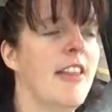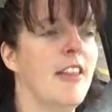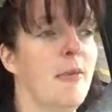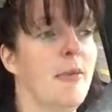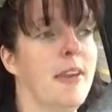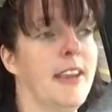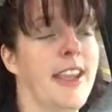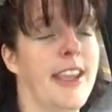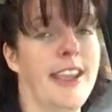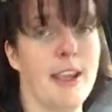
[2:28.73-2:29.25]
There'll
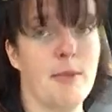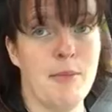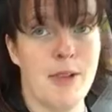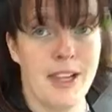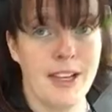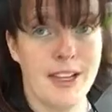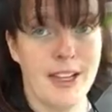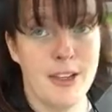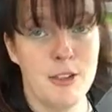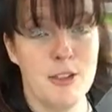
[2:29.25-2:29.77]
be cake at
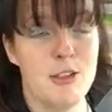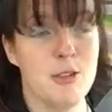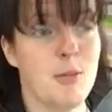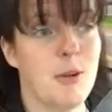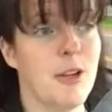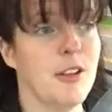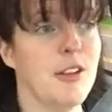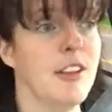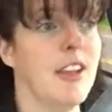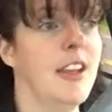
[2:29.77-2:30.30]
my daughter's
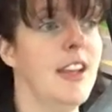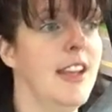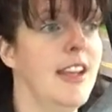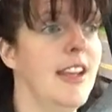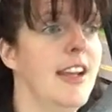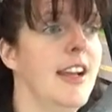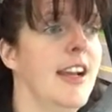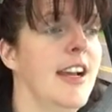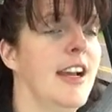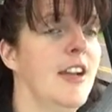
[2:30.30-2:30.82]

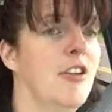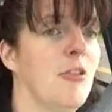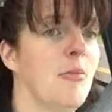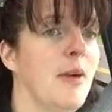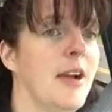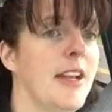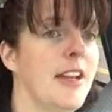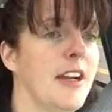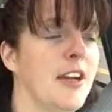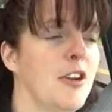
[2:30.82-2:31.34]
birthday. I know
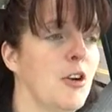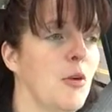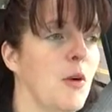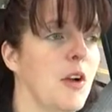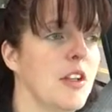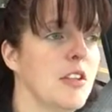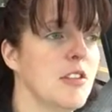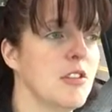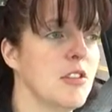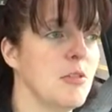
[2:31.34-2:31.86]
my daughter
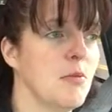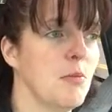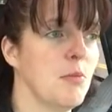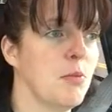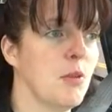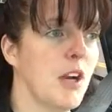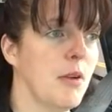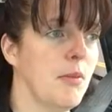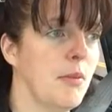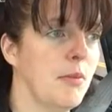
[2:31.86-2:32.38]
wants to
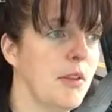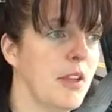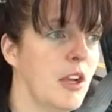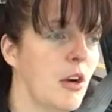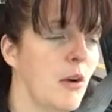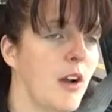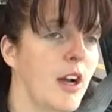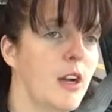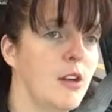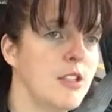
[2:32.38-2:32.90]
probably
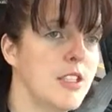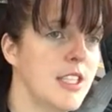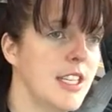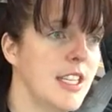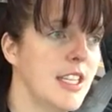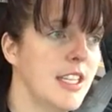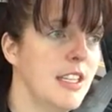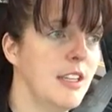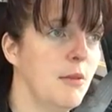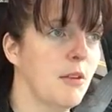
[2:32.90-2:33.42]
go out to
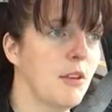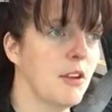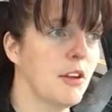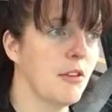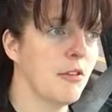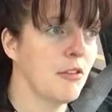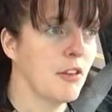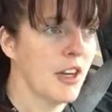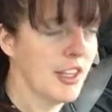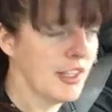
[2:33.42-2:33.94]
eat with her
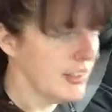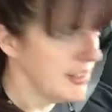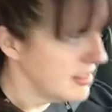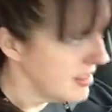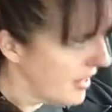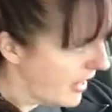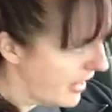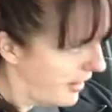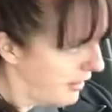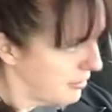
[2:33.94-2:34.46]
friends
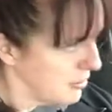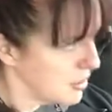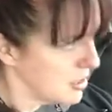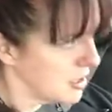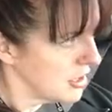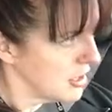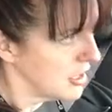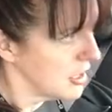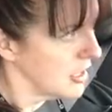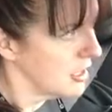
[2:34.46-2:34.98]

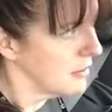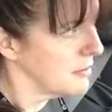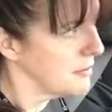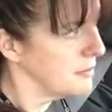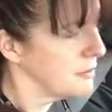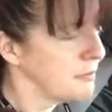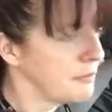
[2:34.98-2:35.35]
after.